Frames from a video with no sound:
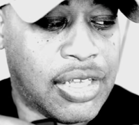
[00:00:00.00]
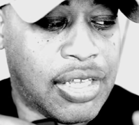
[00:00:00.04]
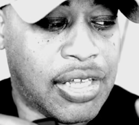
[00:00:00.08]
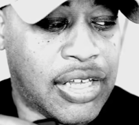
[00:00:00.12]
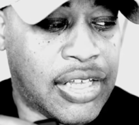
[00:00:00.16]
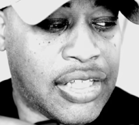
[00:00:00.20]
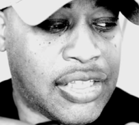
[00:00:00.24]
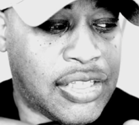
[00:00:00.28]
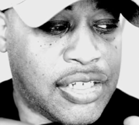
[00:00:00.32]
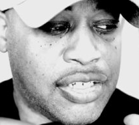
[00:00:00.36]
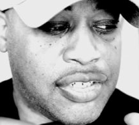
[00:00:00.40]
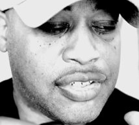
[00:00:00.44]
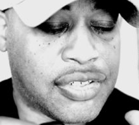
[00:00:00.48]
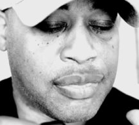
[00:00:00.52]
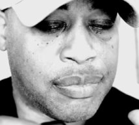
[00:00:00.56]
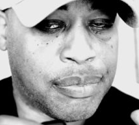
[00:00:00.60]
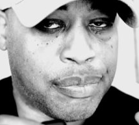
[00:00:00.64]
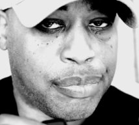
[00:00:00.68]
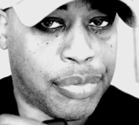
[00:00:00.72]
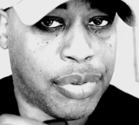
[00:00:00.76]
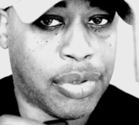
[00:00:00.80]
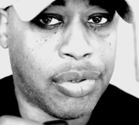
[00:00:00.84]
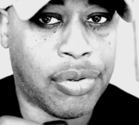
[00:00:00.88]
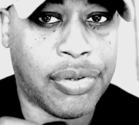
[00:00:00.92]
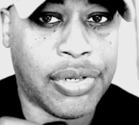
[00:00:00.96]
And these
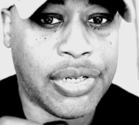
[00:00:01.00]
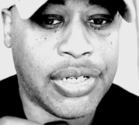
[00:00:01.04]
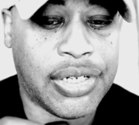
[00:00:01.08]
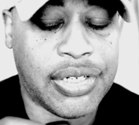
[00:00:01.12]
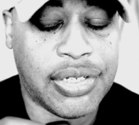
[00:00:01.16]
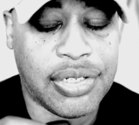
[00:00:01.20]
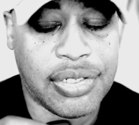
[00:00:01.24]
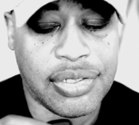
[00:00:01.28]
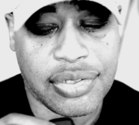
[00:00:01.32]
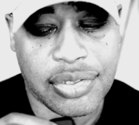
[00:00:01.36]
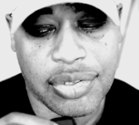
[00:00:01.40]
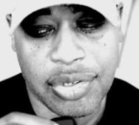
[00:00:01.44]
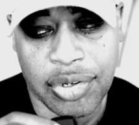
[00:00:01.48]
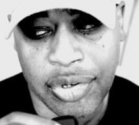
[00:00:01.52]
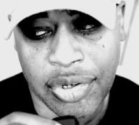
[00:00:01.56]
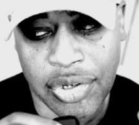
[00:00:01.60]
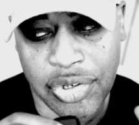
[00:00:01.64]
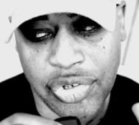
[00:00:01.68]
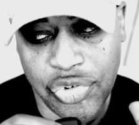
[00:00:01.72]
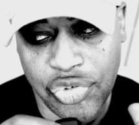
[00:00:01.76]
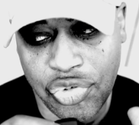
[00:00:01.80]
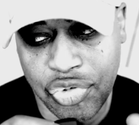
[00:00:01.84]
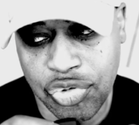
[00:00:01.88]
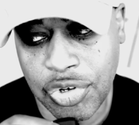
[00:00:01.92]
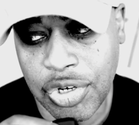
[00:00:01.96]
employees are
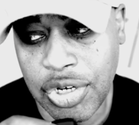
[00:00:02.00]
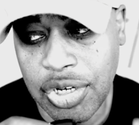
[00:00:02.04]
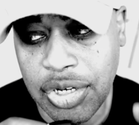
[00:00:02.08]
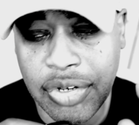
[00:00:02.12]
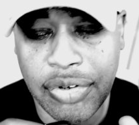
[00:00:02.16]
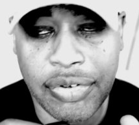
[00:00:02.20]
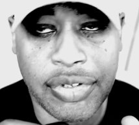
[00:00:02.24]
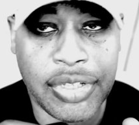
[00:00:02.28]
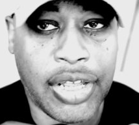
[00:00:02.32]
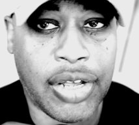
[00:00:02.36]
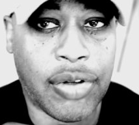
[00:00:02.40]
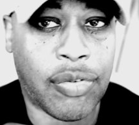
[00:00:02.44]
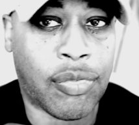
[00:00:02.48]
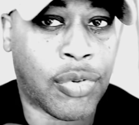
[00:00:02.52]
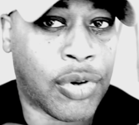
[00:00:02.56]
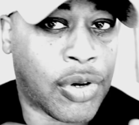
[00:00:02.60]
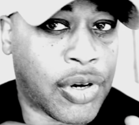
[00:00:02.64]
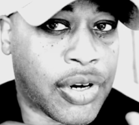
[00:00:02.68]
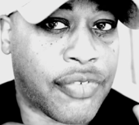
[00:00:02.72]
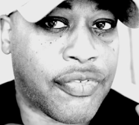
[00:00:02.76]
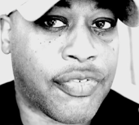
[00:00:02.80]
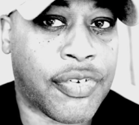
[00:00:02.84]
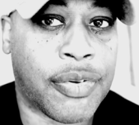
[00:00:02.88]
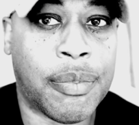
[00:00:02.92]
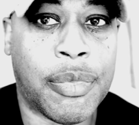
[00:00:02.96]
drunk on that
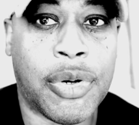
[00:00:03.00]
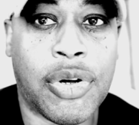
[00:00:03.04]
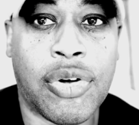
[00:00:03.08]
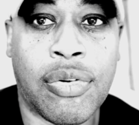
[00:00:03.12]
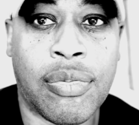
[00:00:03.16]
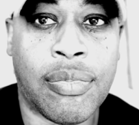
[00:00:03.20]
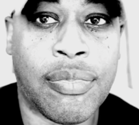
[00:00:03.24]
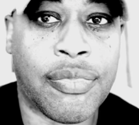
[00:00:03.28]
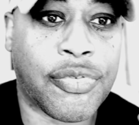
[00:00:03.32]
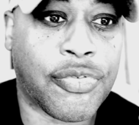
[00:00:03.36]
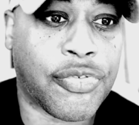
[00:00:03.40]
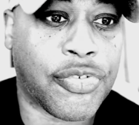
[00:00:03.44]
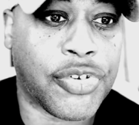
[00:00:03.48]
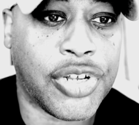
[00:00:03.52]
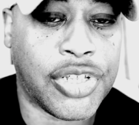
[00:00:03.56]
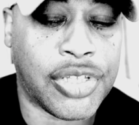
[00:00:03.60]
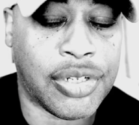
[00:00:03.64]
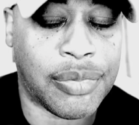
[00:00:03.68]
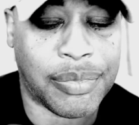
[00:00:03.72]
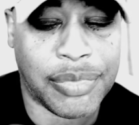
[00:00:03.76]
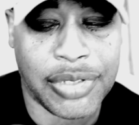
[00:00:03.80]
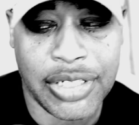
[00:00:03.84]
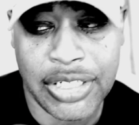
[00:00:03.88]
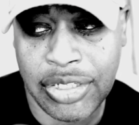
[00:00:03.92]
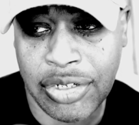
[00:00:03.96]
work from home
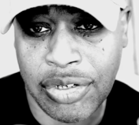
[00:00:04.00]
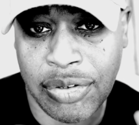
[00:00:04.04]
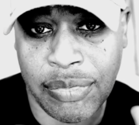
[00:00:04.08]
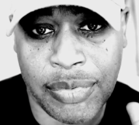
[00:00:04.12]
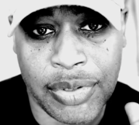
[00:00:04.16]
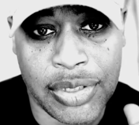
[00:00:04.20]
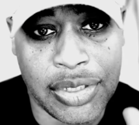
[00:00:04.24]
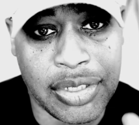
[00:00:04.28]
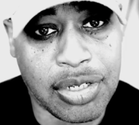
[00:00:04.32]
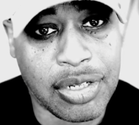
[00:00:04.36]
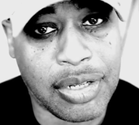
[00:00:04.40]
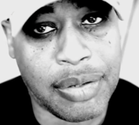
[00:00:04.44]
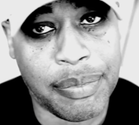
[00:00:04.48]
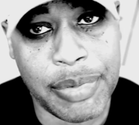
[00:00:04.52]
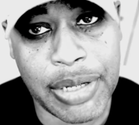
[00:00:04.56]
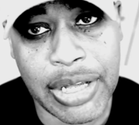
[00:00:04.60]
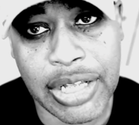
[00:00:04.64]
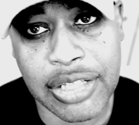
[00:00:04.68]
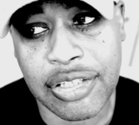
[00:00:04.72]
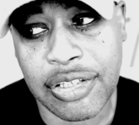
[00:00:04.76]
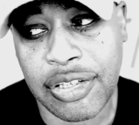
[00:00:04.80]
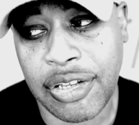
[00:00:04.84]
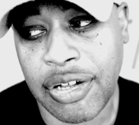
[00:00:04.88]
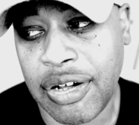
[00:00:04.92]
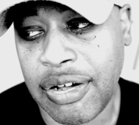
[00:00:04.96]
freedom. They don't want to come
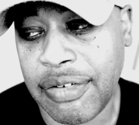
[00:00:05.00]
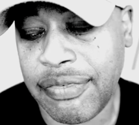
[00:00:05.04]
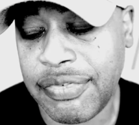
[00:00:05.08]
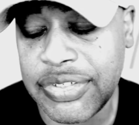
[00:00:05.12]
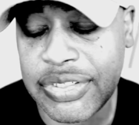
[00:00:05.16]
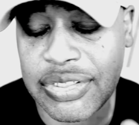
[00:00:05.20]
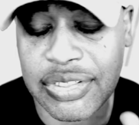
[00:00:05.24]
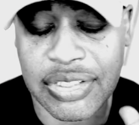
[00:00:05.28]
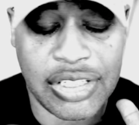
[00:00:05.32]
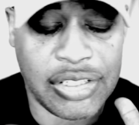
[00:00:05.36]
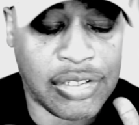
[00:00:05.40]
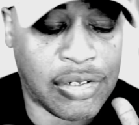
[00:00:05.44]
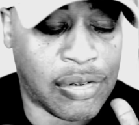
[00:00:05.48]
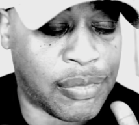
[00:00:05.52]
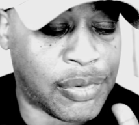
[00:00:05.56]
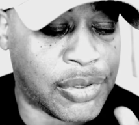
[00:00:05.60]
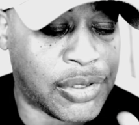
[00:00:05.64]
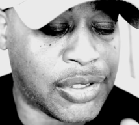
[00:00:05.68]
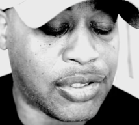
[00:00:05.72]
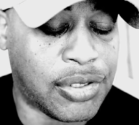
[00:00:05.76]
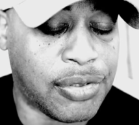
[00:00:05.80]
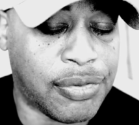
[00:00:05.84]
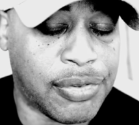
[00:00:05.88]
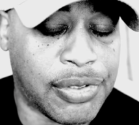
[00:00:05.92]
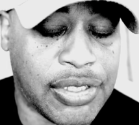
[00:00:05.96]
back to the office, they don't
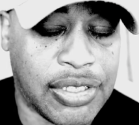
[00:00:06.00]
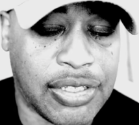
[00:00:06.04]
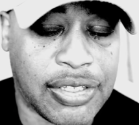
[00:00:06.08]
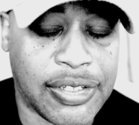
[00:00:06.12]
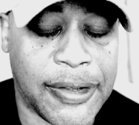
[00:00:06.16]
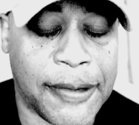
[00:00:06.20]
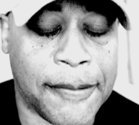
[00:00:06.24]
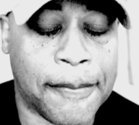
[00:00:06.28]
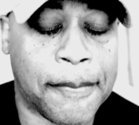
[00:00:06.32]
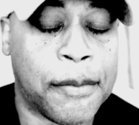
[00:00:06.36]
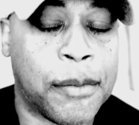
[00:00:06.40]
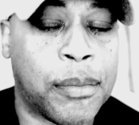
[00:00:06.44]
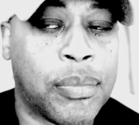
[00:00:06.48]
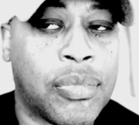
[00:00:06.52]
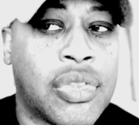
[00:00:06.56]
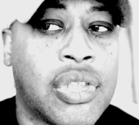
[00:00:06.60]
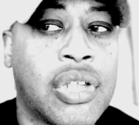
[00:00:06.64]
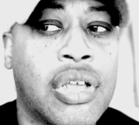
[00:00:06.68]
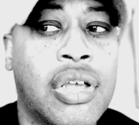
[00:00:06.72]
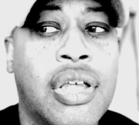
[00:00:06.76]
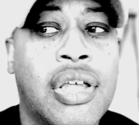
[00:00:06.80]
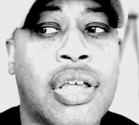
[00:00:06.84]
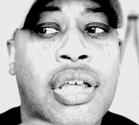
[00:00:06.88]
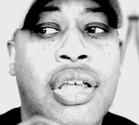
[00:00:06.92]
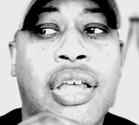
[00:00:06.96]
want to do anything.
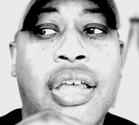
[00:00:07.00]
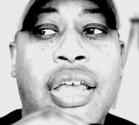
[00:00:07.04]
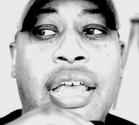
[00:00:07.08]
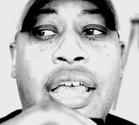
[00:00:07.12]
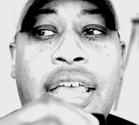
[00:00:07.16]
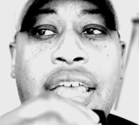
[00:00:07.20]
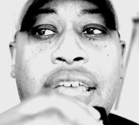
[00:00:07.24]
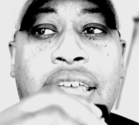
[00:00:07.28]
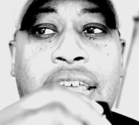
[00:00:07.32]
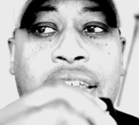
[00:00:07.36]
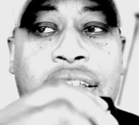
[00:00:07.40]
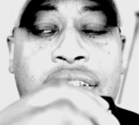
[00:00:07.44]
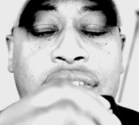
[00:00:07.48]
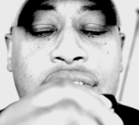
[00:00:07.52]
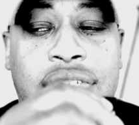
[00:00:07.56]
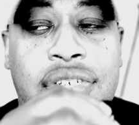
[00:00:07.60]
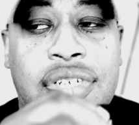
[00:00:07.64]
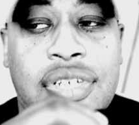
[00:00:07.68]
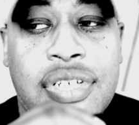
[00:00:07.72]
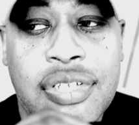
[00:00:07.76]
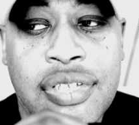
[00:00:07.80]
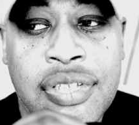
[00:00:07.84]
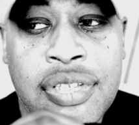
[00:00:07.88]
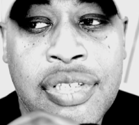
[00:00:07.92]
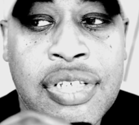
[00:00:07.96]

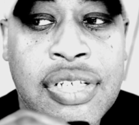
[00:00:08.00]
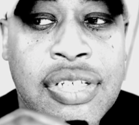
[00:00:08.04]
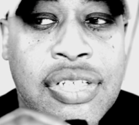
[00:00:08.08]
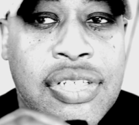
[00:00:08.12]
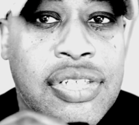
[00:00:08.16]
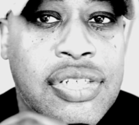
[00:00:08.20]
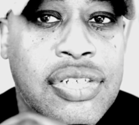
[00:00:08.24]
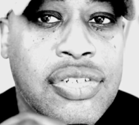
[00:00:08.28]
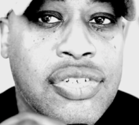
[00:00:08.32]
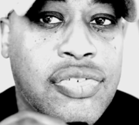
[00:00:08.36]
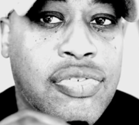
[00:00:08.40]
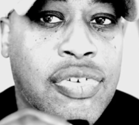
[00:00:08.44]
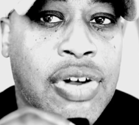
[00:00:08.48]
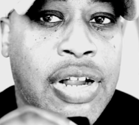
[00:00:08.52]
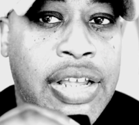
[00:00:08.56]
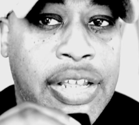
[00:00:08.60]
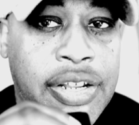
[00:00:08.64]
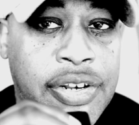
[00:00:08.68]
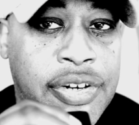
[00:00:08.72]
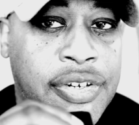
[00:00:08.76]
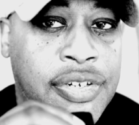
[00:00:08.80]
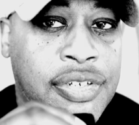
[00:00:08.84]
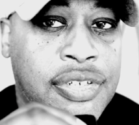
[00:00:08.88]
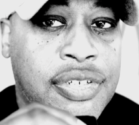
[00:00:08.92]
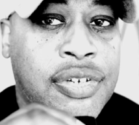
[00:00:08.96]
And this is right
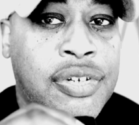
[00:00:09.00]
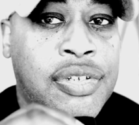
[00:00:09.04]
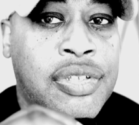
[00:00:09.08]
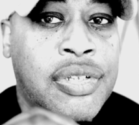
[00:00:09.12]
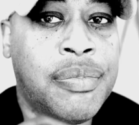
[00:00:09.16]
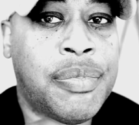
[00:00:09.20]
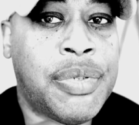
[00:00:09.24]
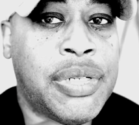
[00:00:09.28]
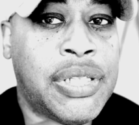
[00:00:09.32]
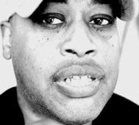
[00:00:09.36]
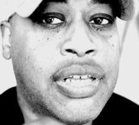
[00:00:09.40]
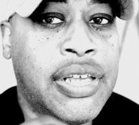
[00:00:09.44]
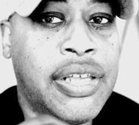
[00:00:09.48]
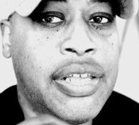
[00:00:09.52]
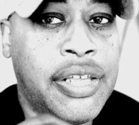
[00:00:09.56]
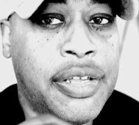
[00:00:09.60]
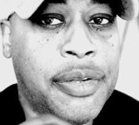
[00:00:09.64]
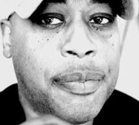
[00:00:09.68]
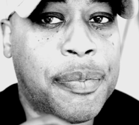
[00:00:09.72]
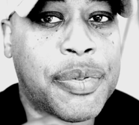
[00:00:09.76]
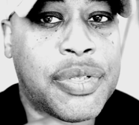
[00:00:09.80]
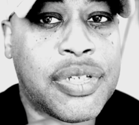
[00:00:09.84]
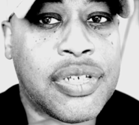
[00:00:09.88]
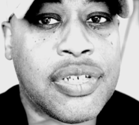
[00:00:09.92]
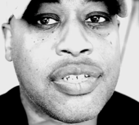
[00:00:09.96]
here is going to be the
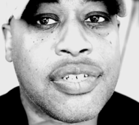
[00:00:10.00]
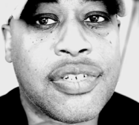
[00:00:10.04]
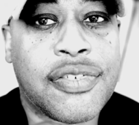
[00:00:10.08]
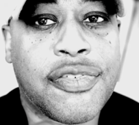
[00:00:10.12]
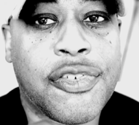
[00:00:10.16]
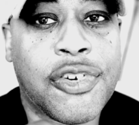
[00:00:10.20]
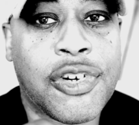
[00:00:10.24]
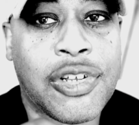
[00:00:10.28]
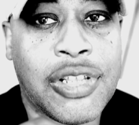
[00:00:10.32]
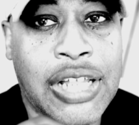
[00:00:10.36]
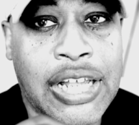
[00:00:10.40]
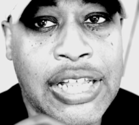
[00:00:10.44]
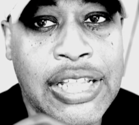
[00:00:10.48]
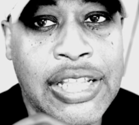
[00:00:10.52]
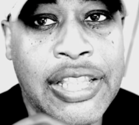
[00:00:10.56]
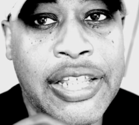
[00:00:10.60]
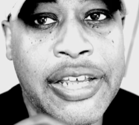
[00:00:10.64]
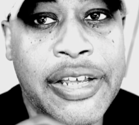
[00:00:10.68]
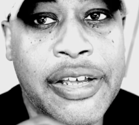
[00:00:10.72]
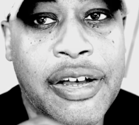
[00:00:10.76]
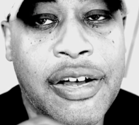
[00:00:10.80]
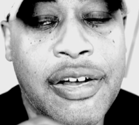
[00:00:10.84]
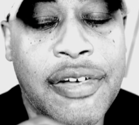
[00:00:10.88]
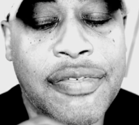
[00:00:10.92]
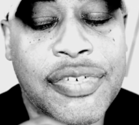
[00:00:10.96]
impetus for a lot of
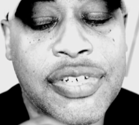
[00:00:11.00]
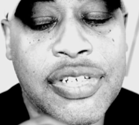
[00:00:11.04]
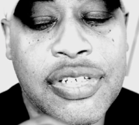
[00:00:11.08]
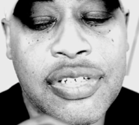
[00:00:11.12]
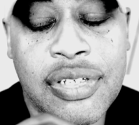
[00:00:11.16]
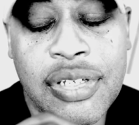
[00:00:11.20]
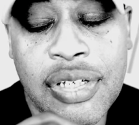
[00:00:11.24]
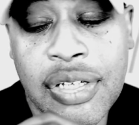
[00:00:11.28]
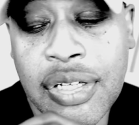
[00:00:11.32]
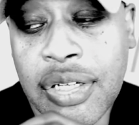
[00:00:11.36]
layoffs.